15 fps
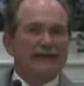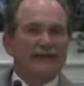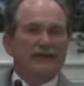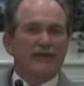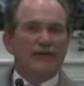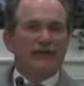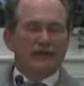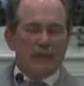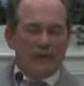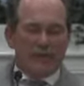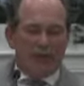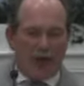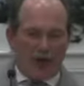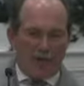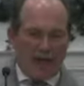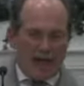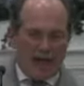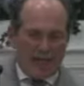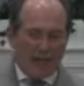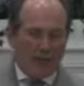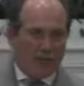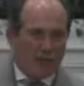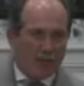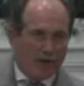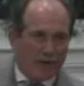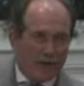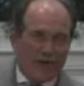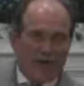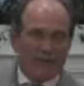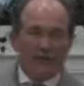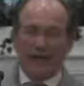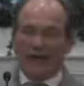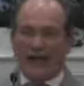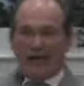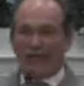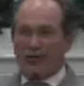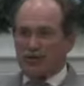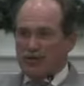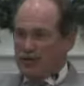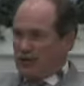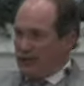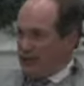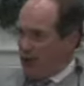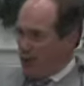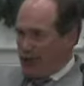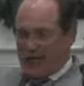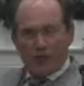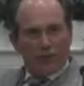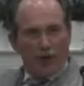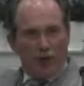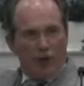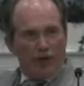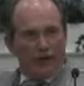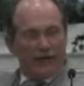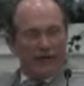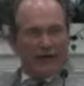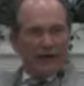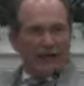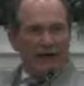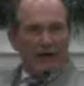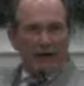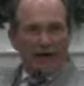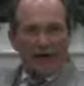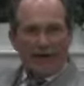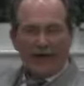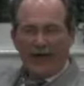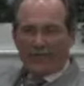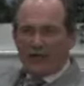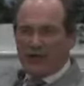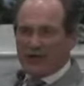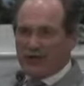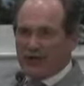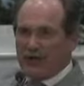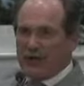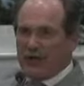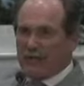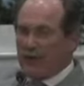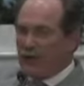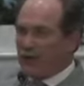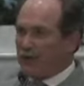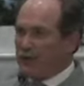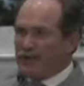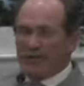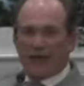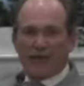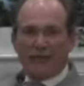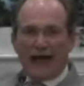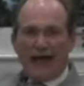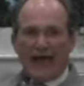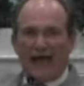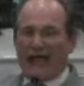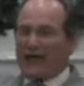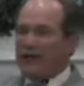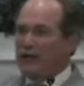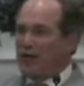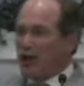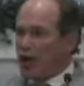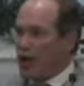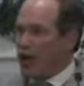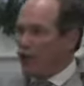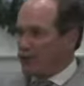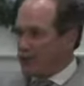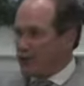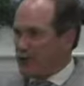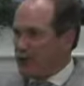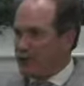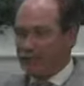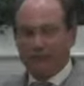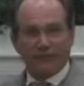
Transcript: You know, these people talk about we, we uh, evolution. You know, we keep going. Uh, I finished reading a book recently by Ann Coulter.